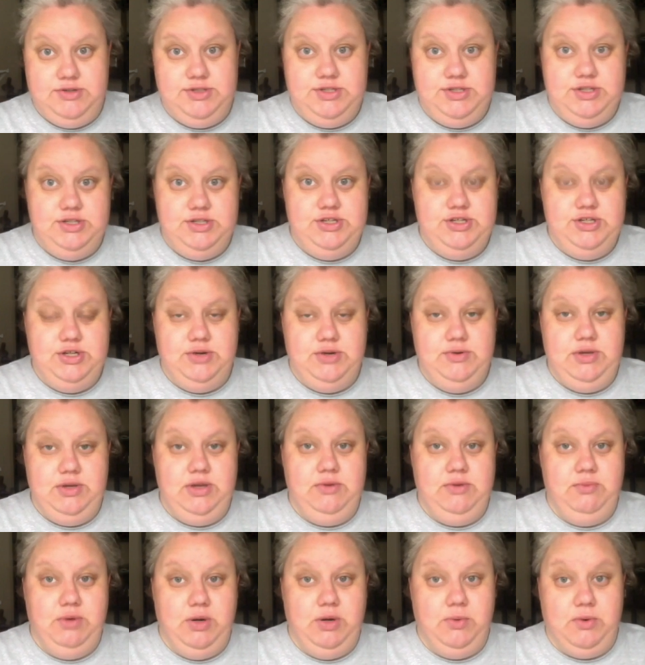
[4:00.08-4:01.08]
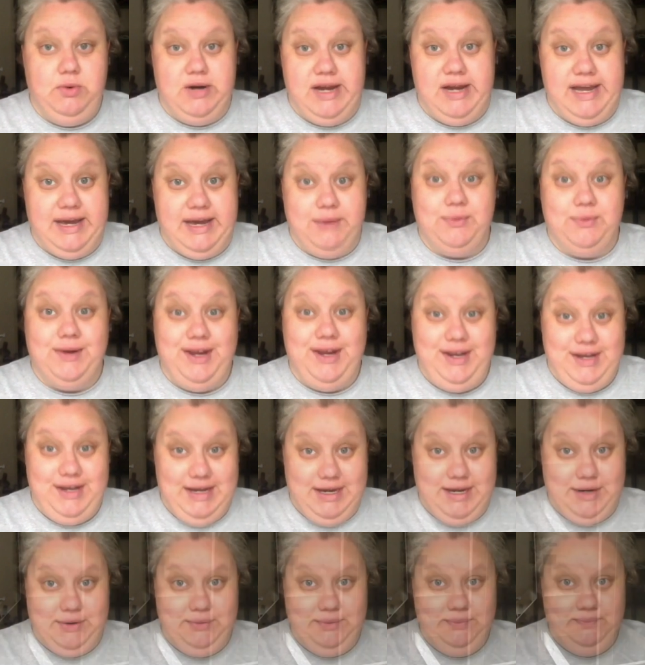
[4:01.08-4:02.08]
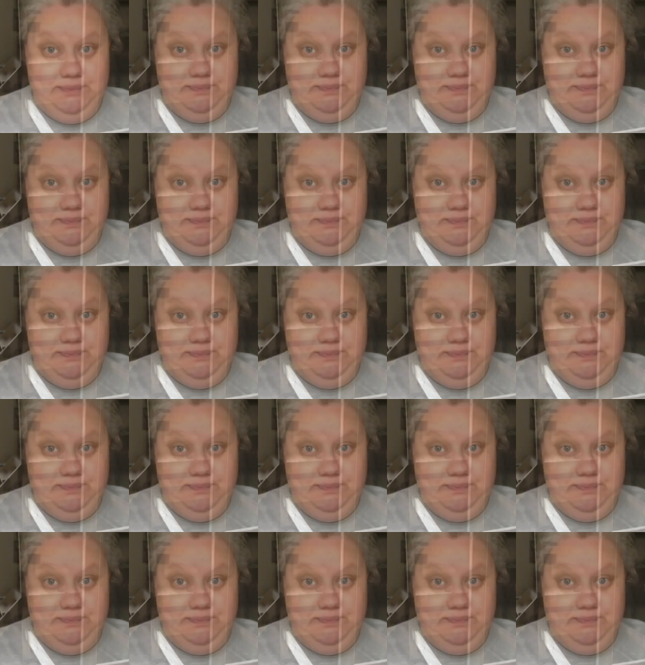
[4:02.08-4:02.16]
to show you where we're at right now.